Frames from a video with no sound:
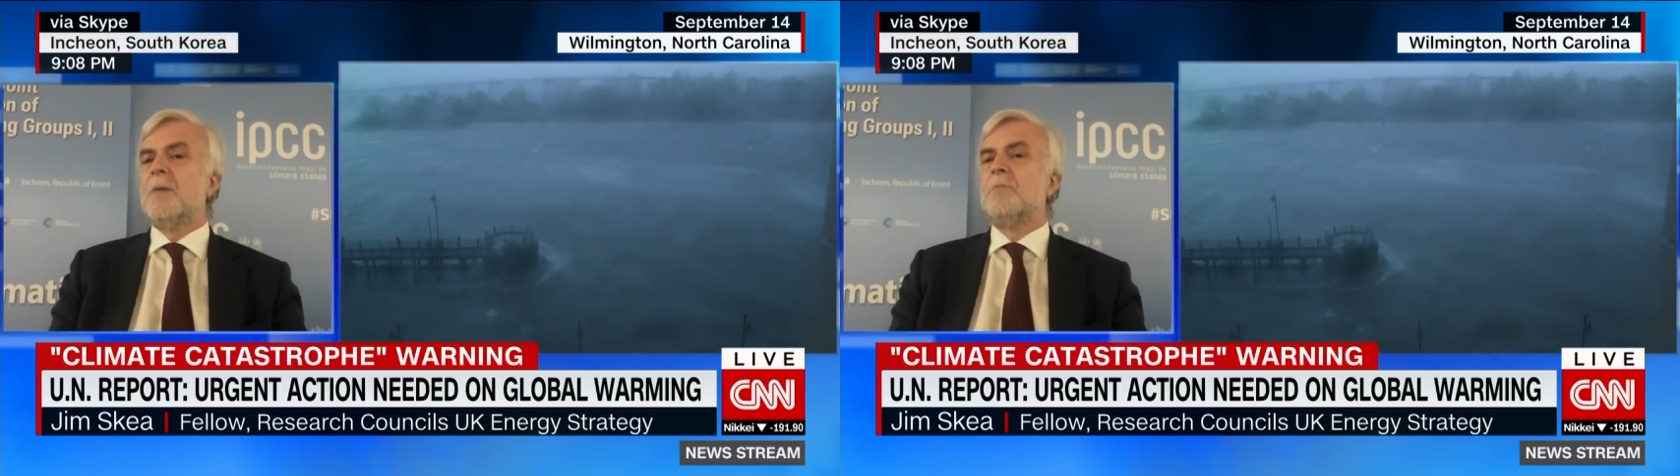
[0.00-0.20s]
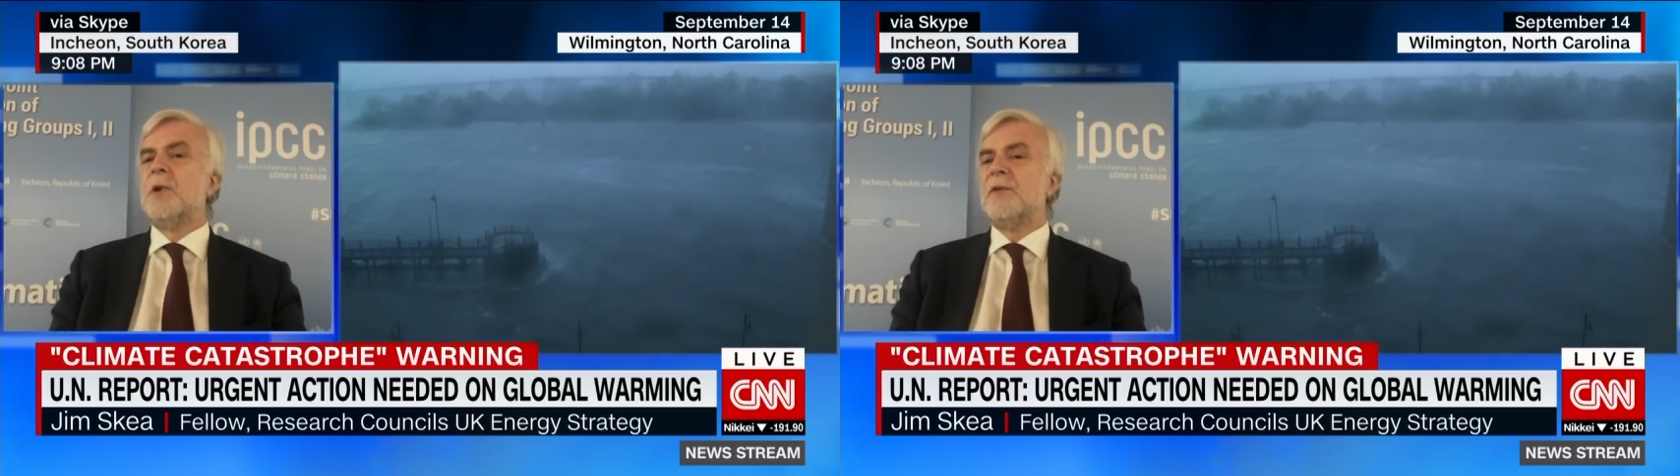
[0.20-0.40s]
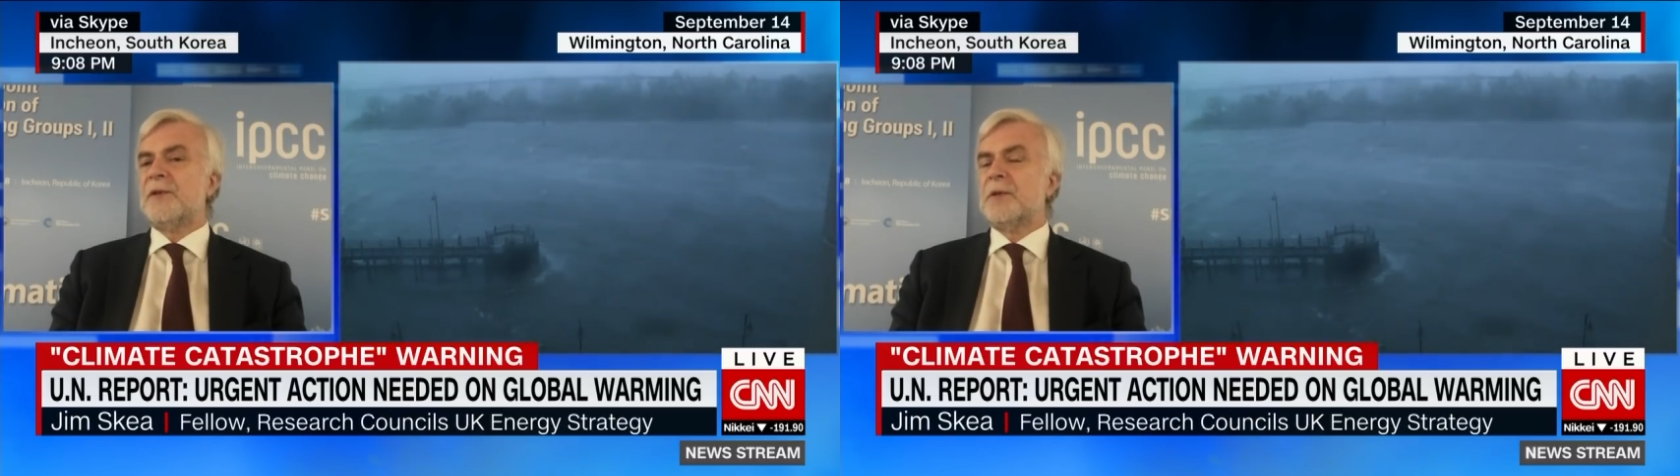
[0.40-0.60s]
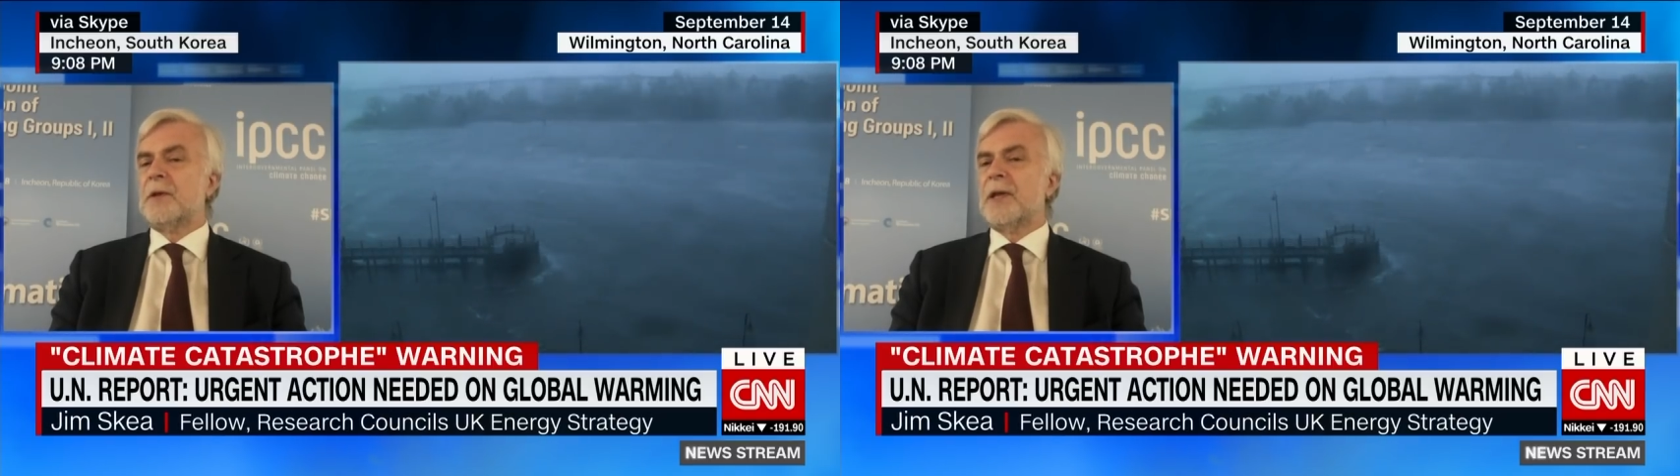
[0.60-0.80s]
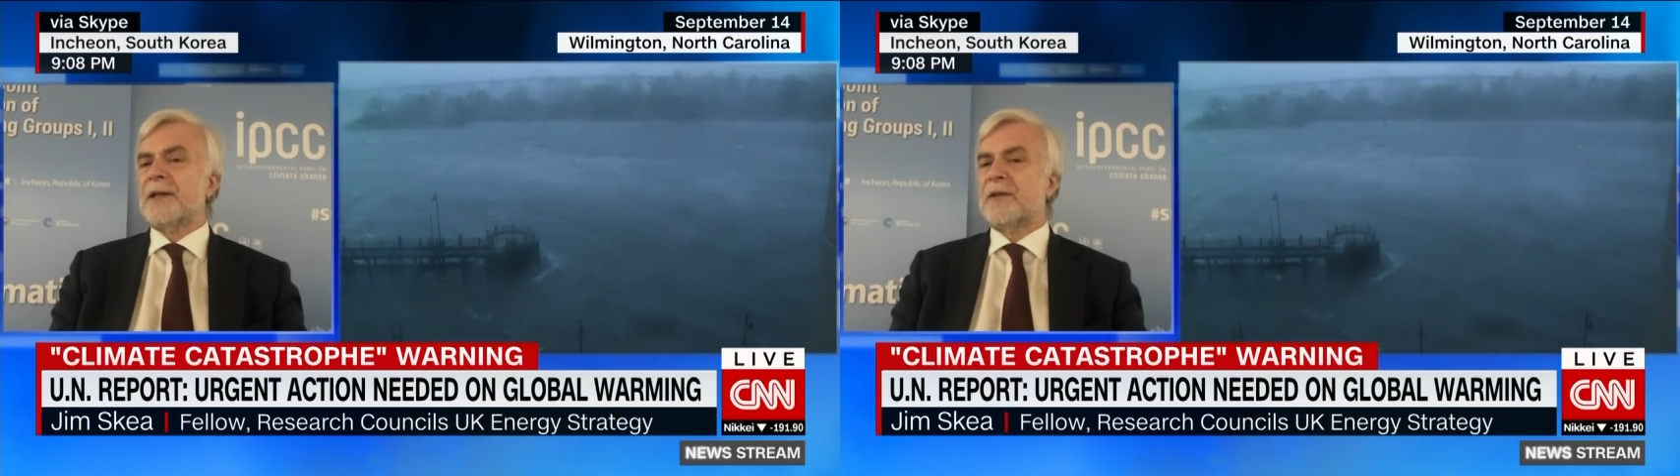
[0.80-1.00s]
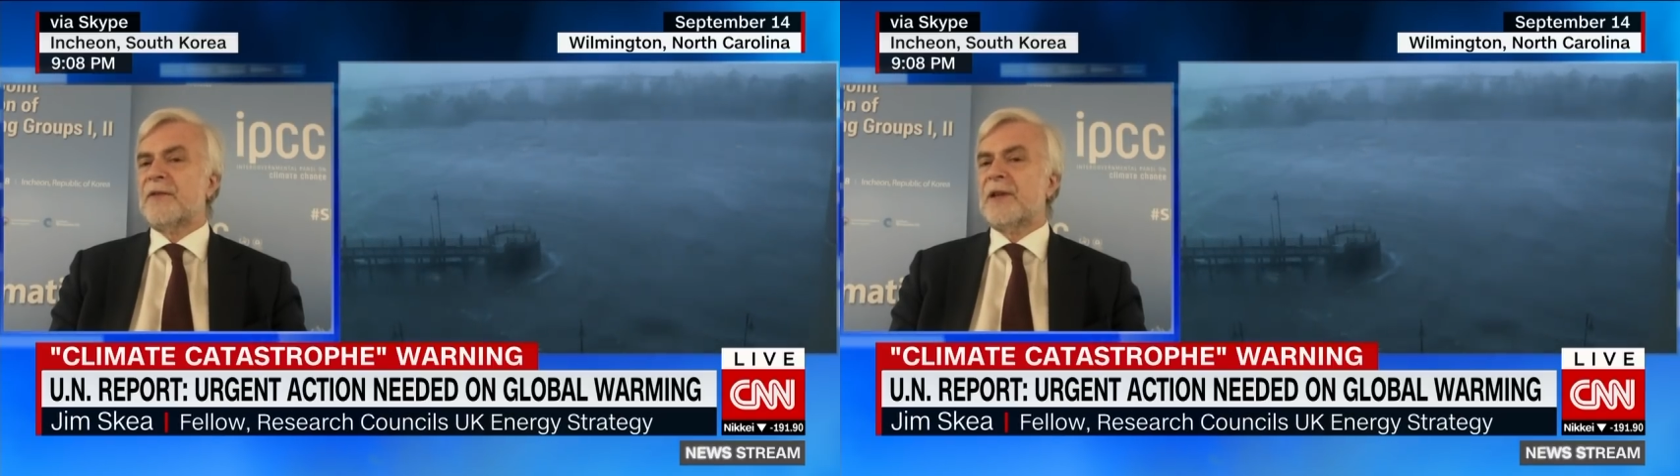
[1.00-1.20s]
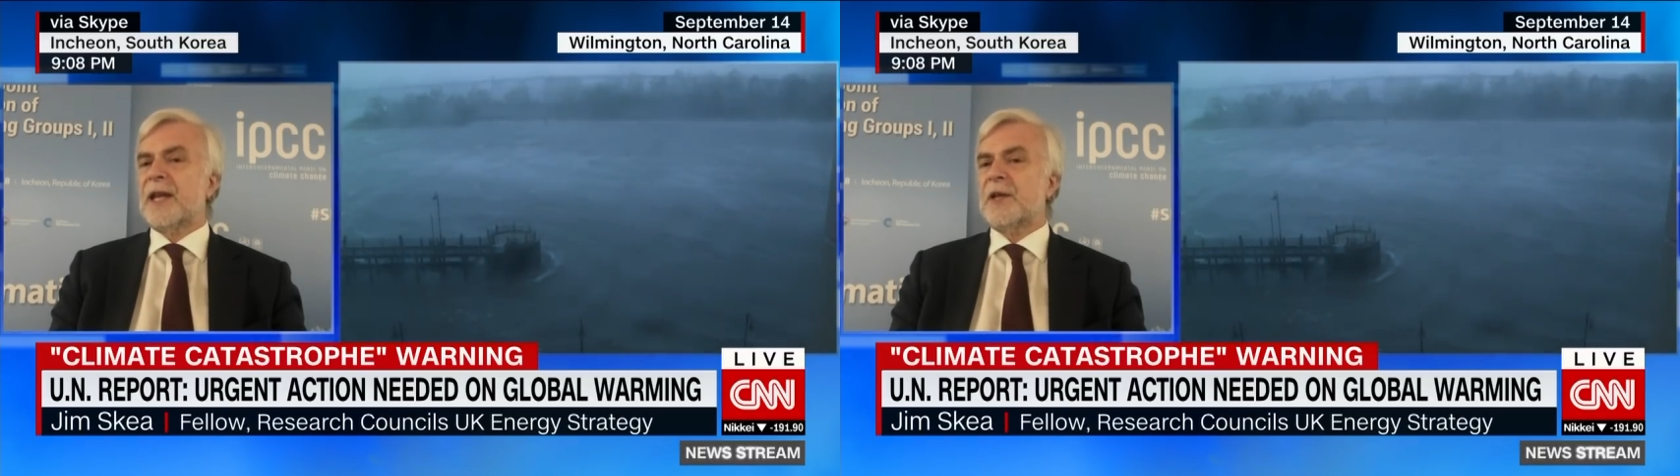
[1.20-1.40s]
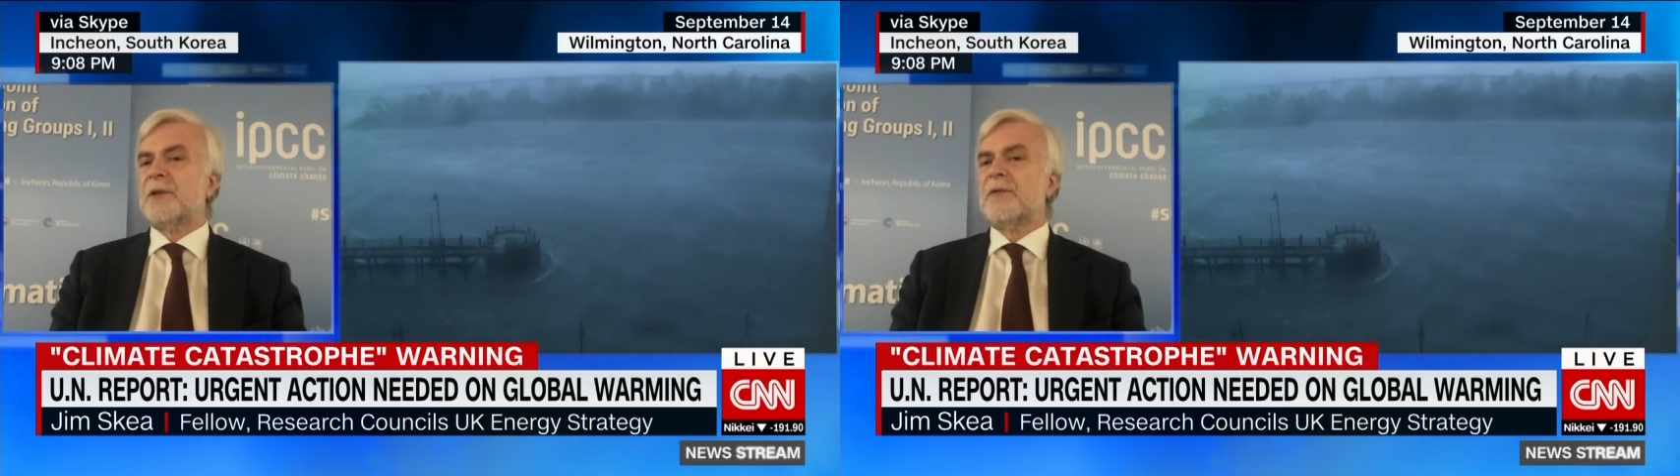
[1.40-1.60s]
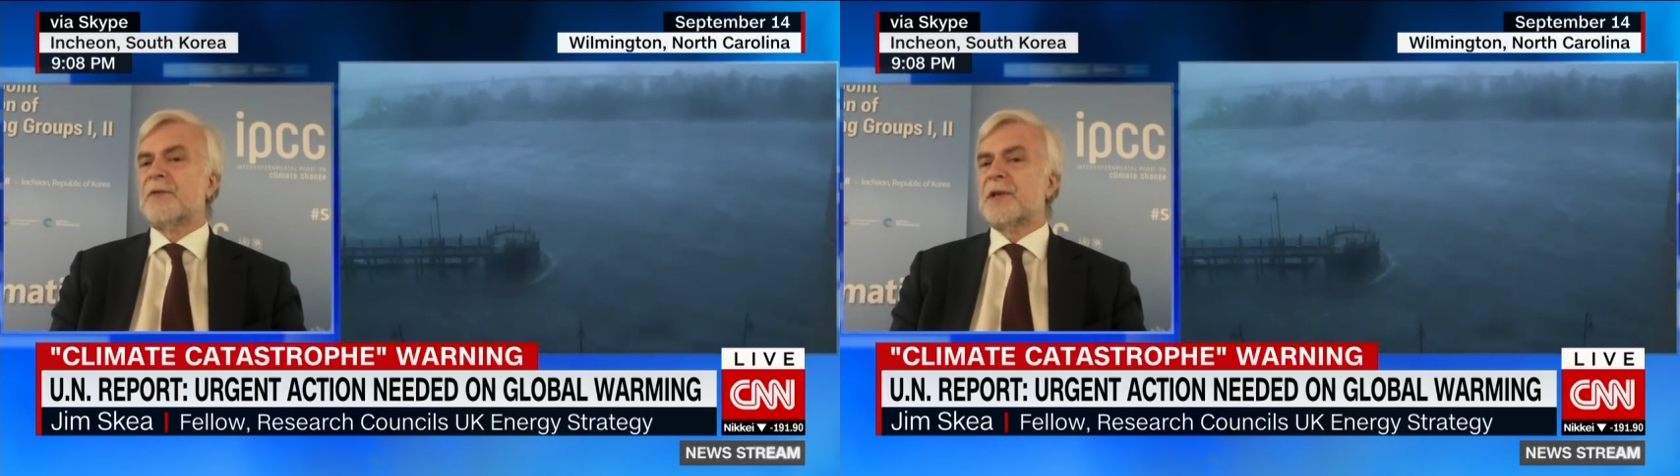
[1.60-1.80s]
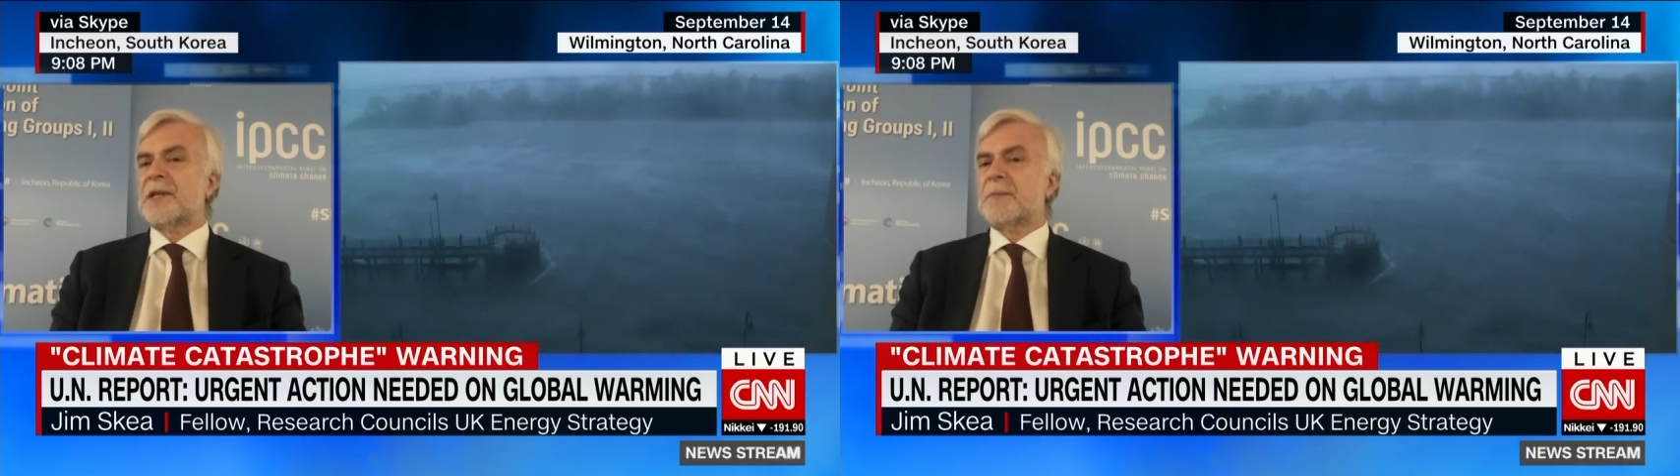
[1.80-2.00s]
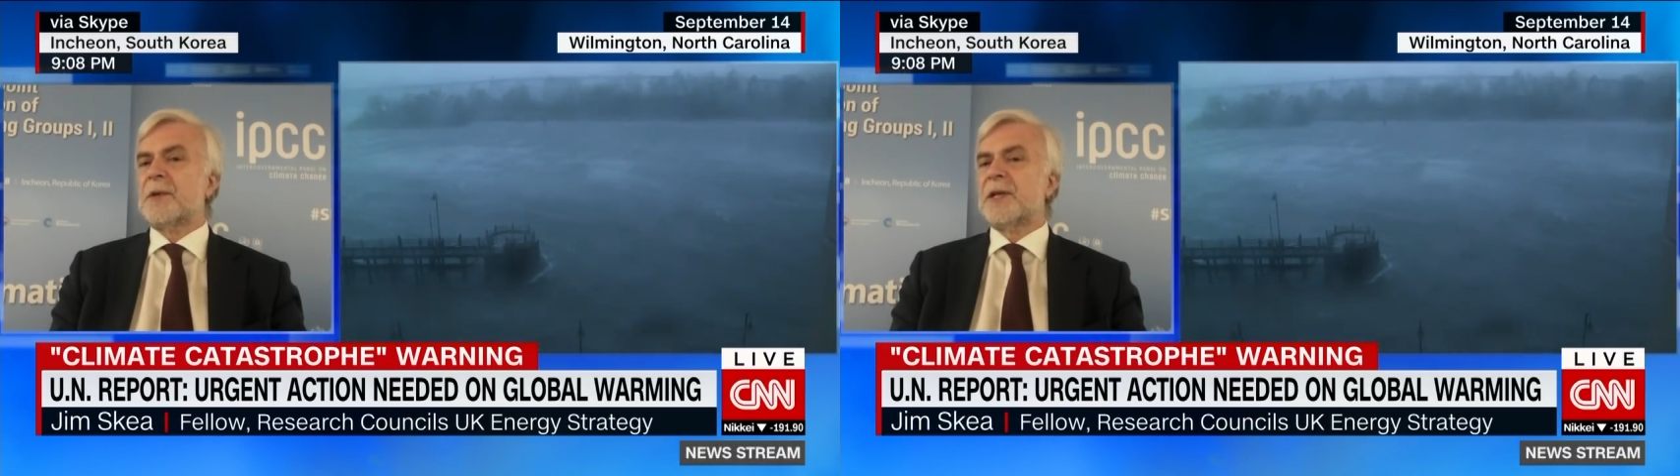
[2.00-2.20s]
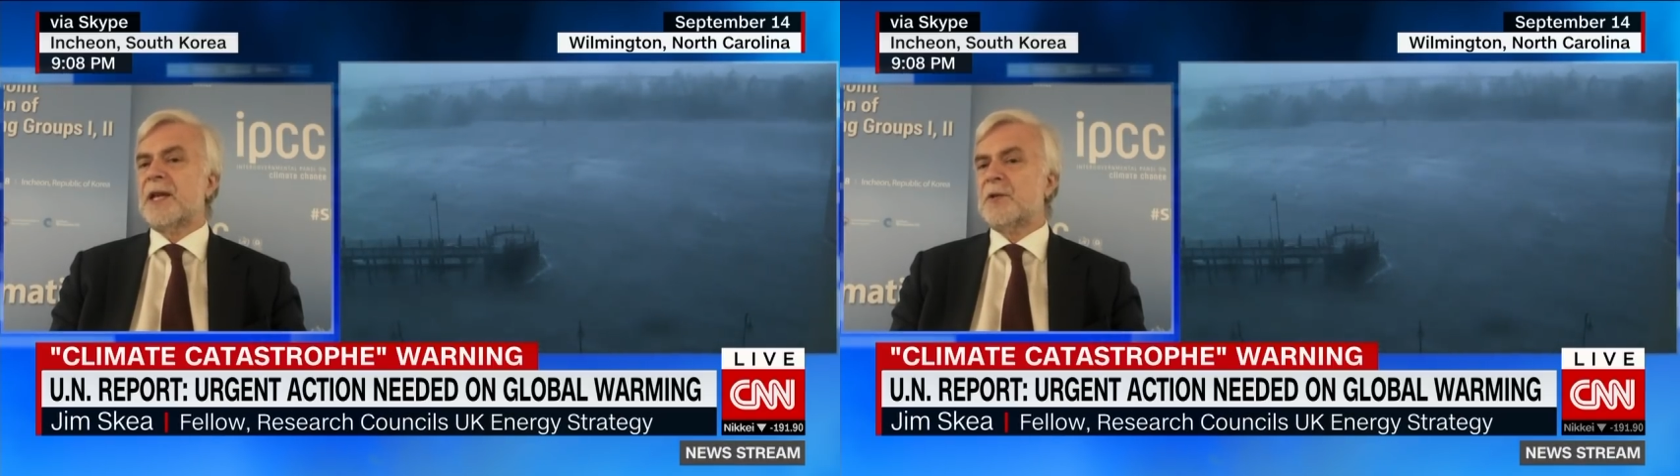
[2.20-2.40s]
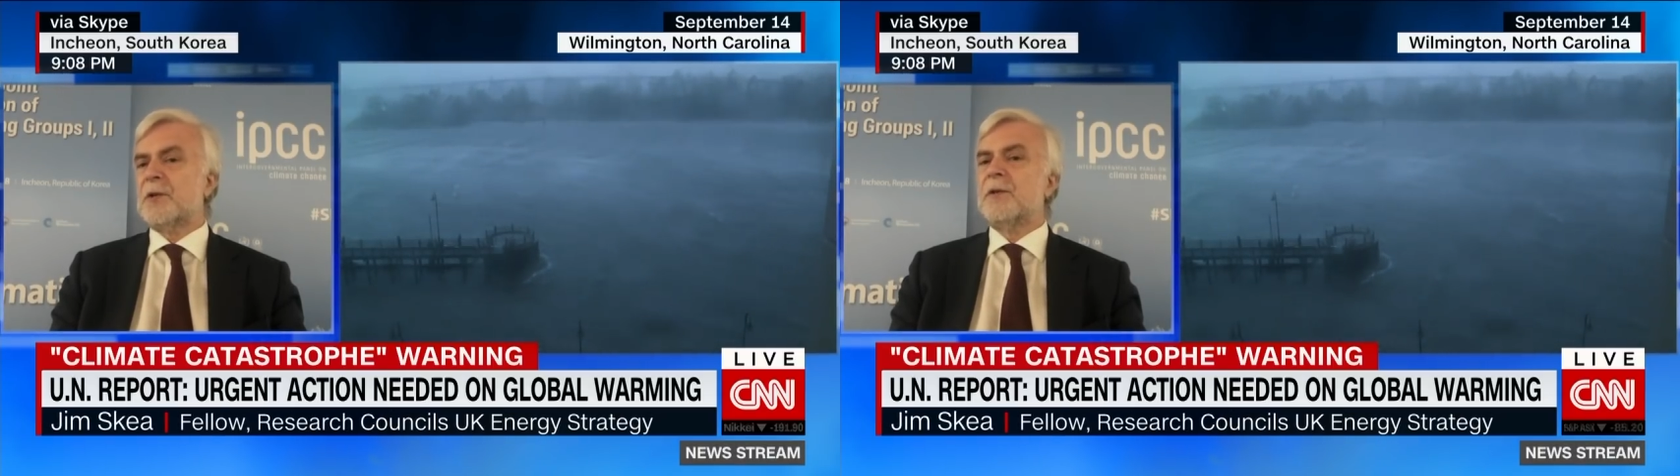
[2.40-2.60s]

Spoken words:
move to electrification of transportation,